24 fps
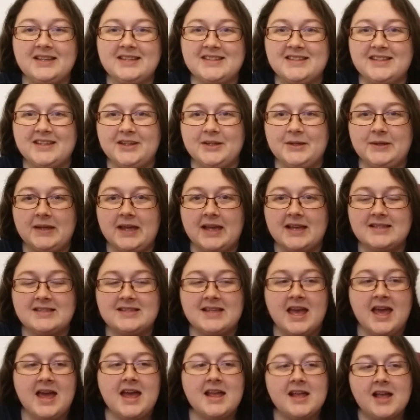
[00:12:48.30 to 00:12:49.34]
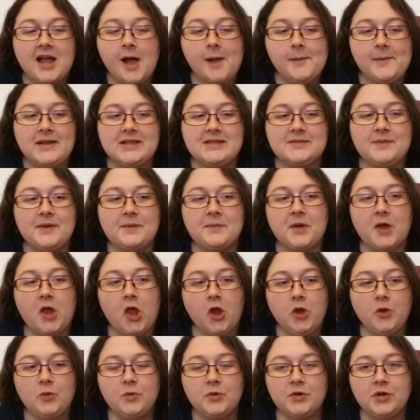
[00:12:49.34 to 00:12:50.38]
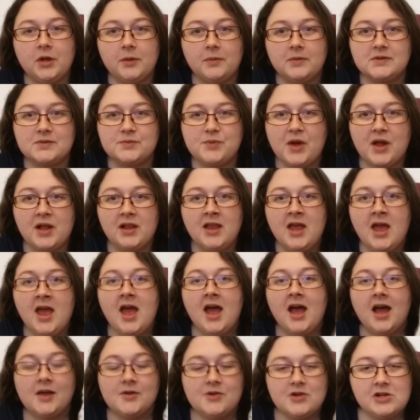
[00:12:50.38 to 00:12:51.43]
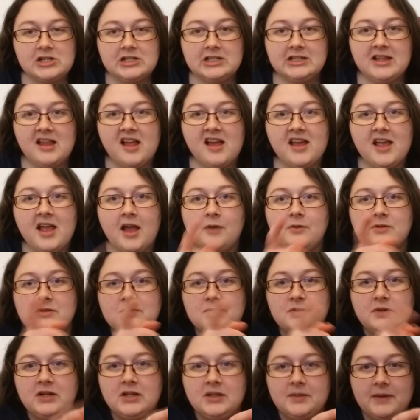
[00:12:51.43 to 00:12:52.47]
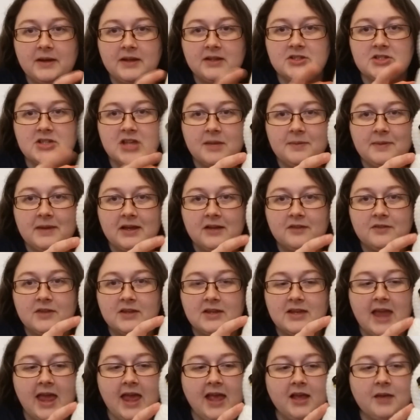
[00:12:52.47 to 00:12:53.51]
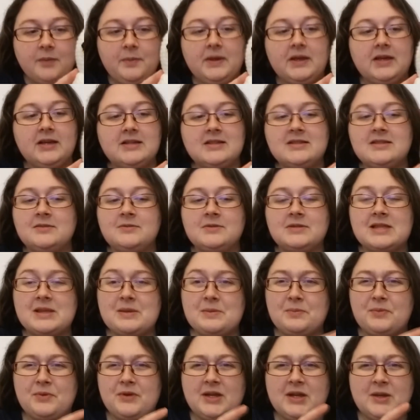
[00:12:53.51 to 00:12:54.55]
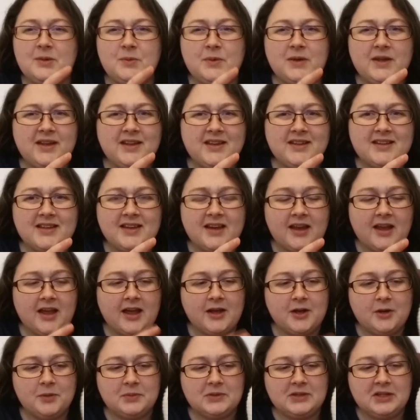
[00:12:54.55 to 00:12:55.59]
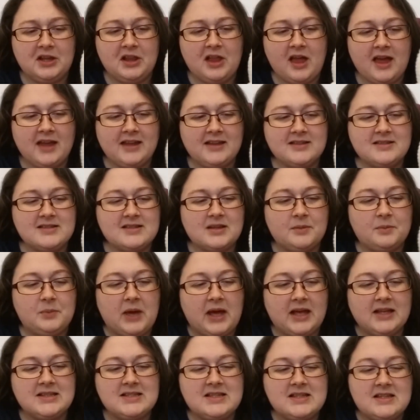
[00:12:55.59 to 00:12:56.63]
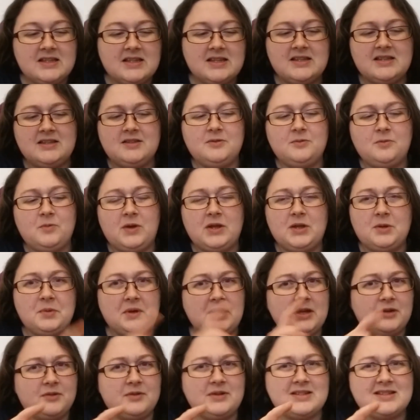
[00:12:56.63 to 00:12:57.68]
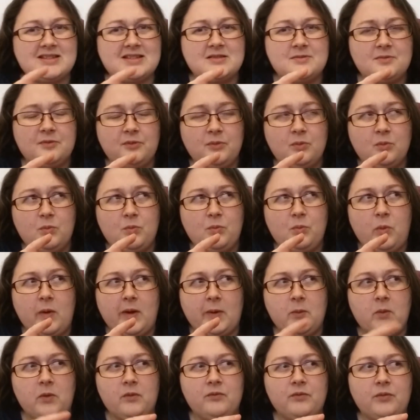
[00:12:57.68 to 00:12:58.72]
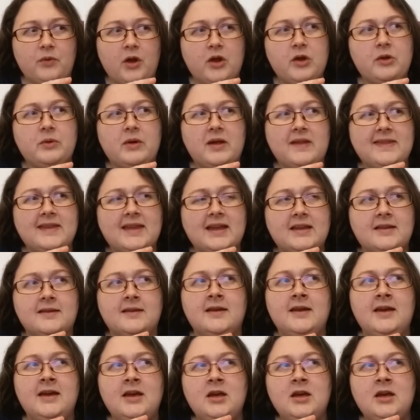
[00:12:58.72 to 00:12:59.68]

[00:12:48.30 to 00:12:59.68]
So yes, can't wait to make my own one up as well. I'm not gonna lie, I was worried about the shaping of the neck because there was a pretty weird couple of lines in the pattern that where you increased by 1 row and then